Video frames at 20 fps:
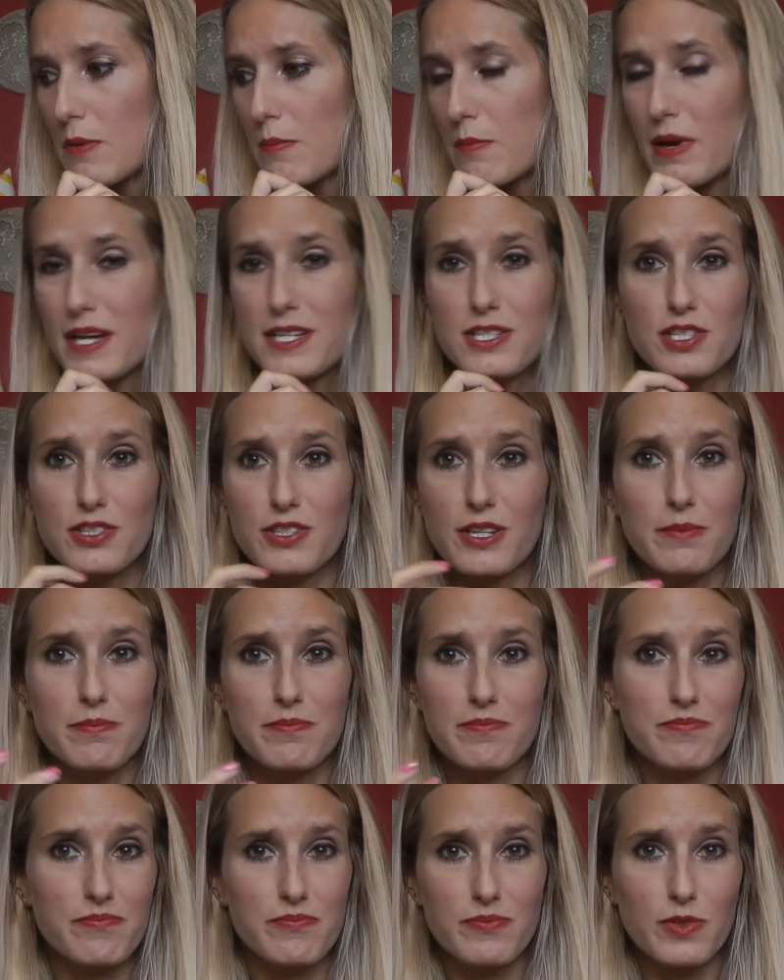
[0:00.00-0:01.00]

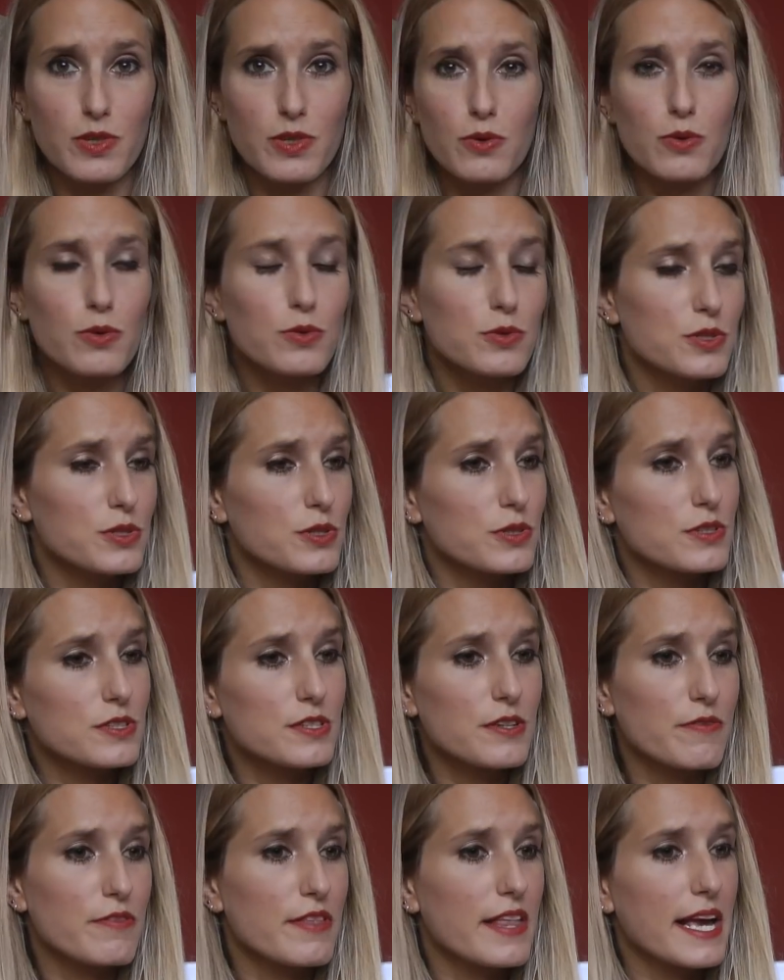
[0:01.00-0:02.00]
mainstream all sorts
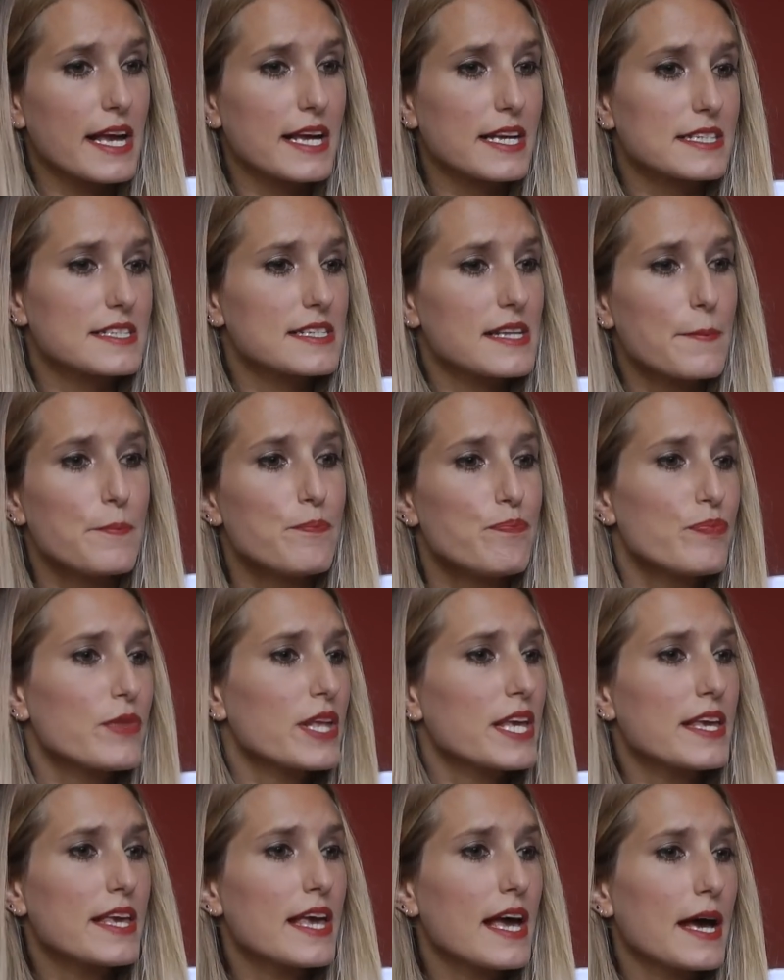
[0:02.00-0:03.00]
of things,
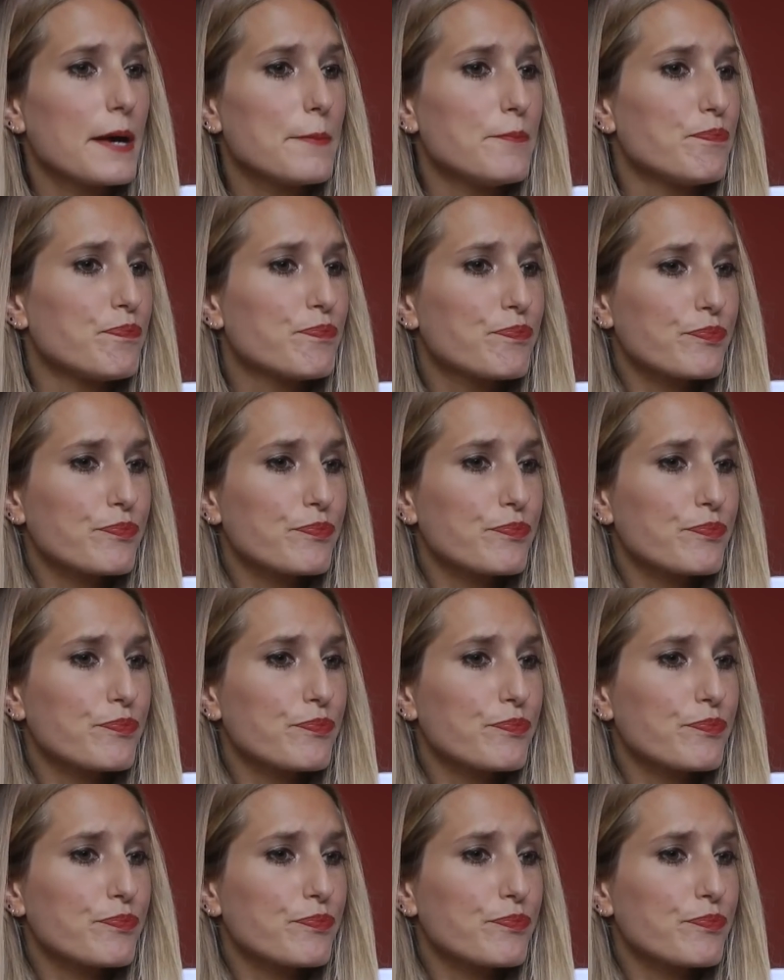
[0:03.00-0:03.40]
yet